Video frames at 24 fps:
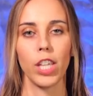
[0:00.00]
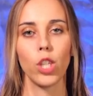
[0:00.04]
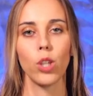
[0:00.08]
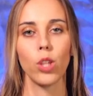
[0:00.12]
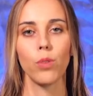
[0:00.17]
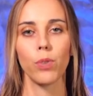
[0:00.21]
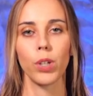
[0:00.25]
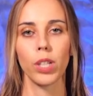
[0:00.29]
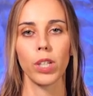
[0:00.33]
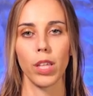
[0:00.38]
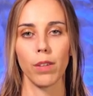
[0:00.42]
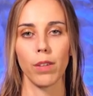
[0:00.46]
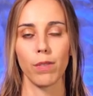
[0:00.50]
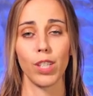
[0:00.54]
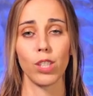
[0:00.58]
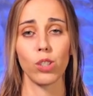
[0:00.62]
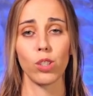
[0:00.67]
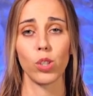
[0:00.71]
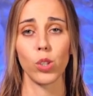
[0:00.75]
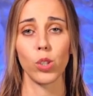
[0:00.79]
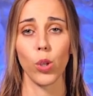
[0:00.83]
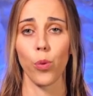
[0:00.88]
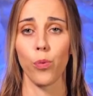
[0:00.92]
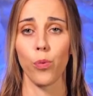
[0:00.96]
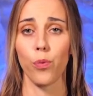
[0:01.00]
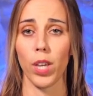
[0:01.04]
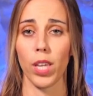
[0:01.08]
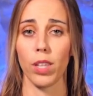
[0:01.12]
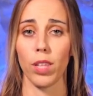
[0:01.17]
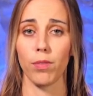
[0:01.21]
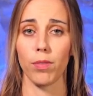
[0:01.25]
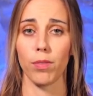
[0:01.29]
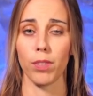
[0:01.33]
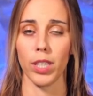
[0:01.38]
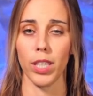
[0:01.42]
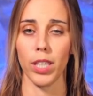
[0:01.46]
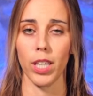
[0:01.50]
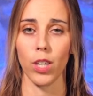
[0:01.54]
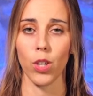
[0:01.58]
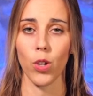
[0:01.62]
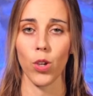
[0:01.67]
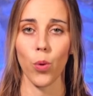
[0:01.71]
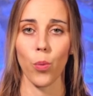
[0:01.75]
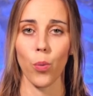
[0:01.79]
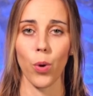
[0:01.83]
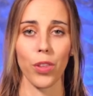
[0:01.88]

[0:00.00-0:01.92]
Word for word: Thank you for giving so faithfully,